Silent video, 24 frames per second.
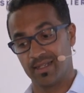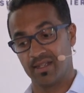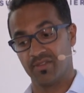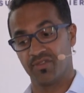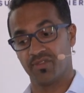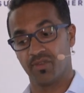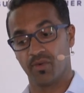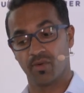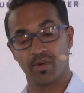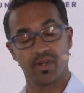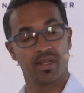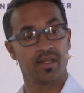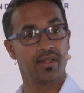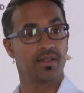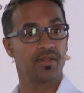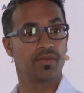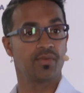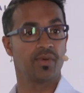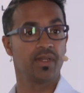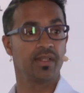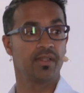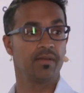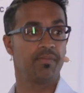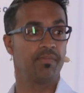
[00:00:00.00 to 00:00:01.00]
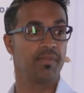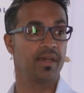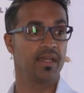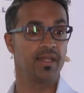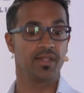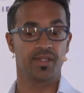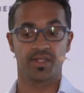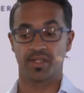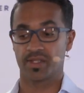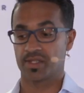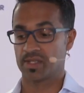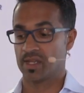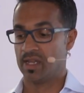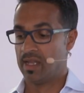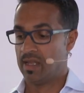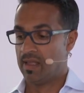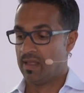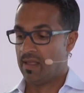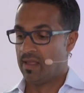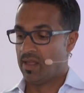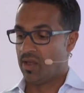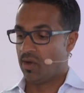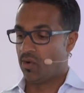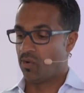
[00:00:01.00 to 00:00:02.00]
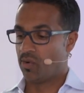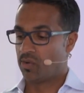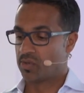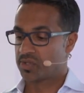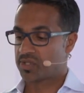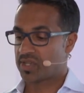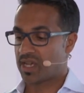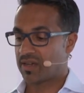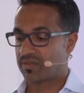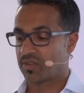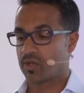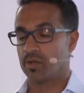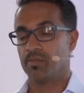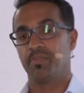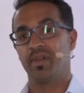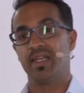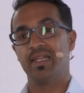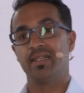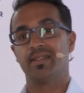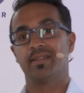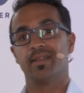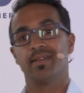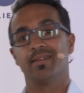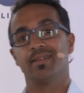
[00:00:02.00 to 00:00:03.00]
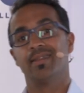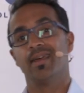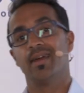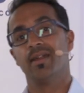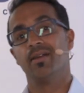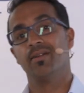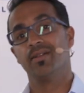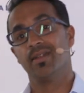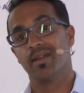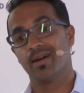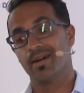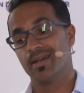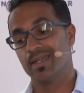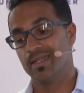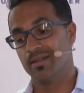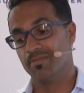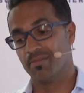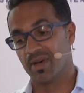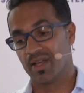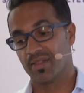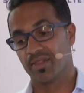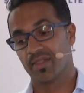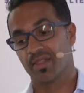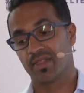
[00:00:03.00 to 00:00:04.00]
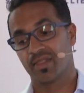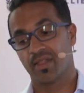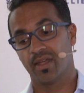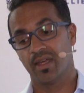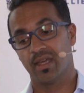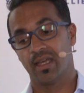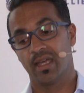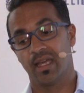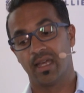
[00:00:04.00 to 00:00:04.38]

the 420 patients, also have completed their 9-month